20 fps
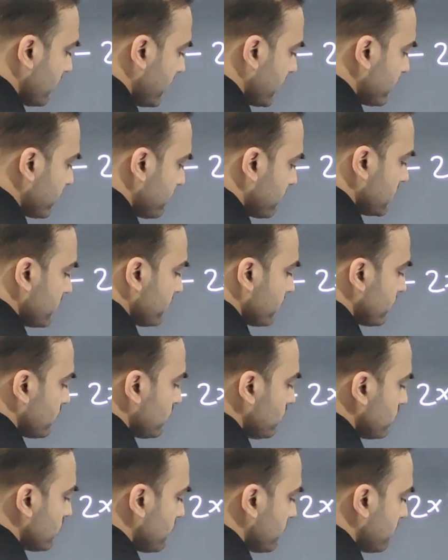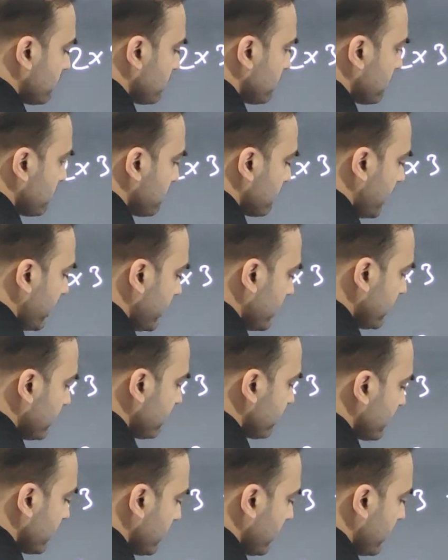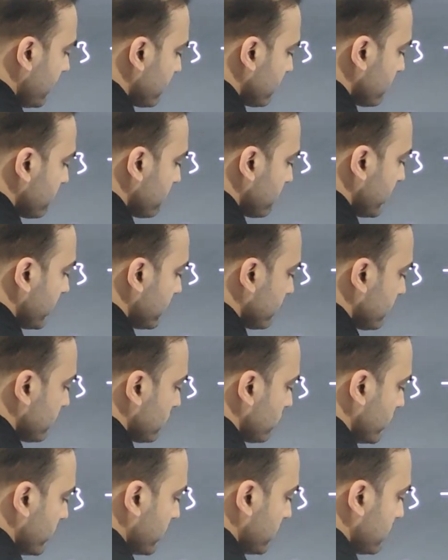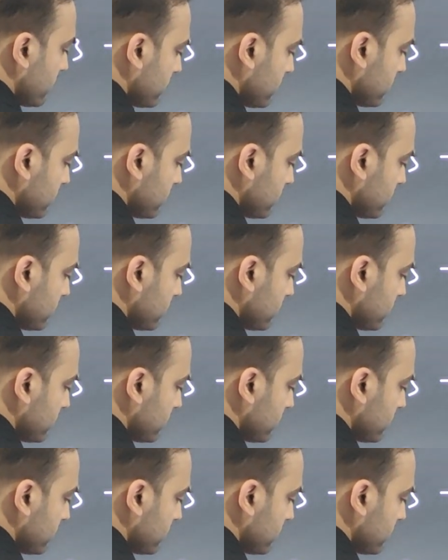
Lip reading: X plus 2 minus x minus 1.